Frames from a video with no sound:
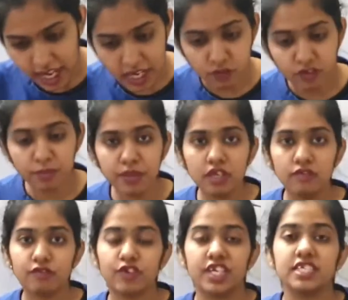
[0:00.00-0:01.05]

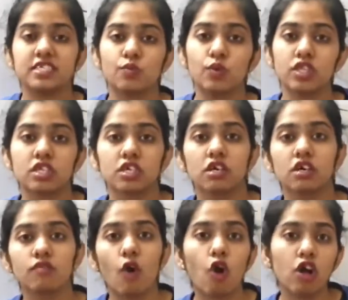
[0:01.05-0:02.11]
adverbial phrase with
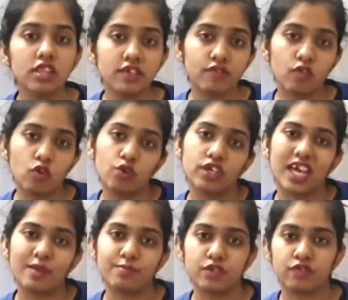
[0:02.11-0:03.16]
all the 4
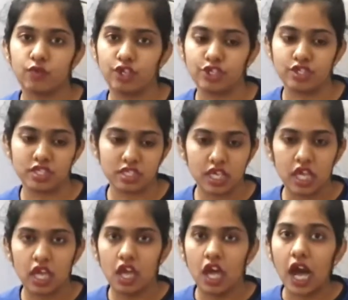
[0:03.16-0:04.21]
types of questions:
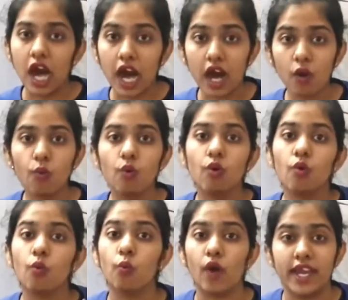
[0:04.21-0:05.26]

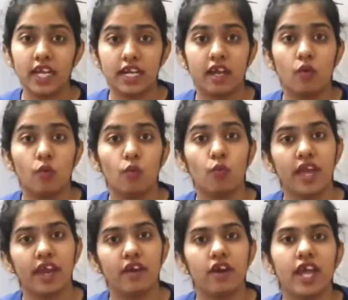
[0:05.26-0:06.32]
how, when,
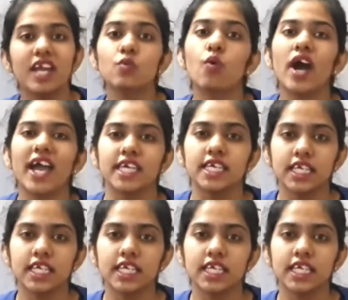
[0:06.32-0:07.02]
where, and why.